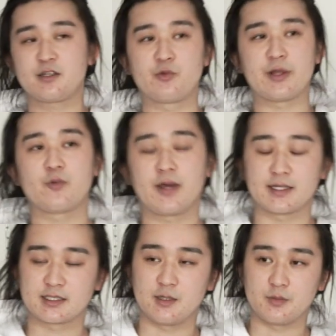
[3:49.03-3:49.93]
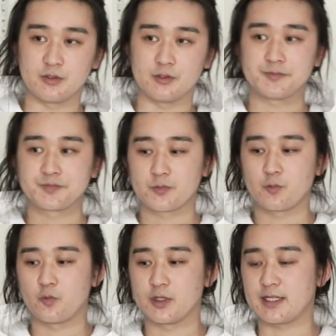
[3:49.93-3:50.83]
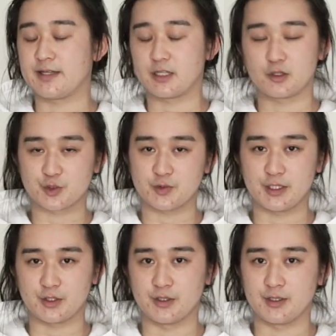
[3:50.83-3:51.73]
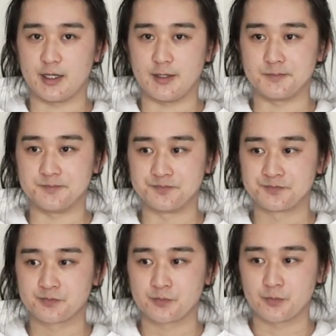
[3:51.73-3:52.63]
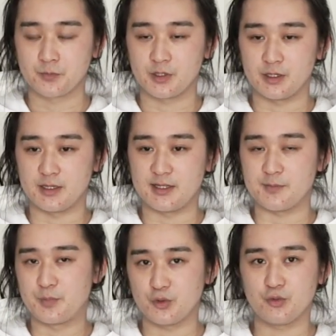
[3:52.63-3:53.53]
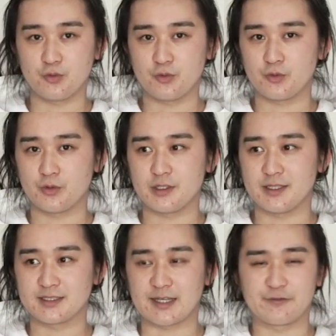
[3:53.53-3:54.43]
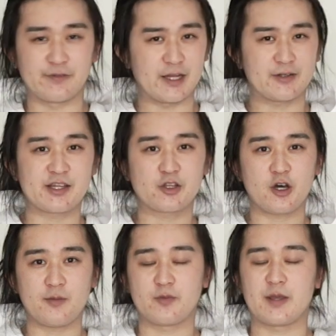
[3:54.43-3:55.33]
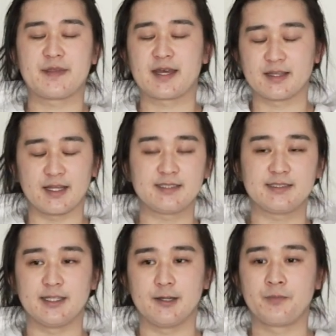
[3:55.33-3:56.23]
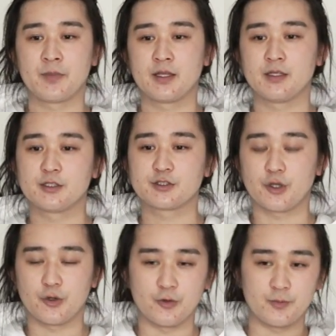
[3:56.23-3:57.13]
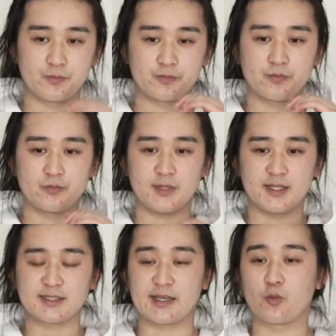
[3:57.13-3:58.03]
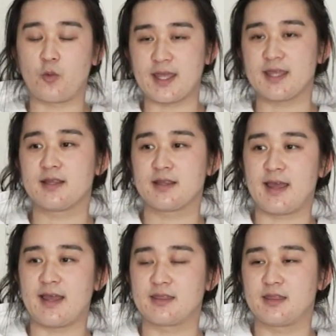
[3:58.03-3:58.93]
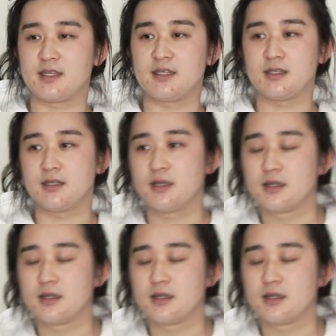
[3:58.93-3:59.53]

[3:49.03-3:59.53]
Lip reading: runway example, which I think looks really good. The boot is like flared at the top, or maybe they unlaced it, so it's like weight at the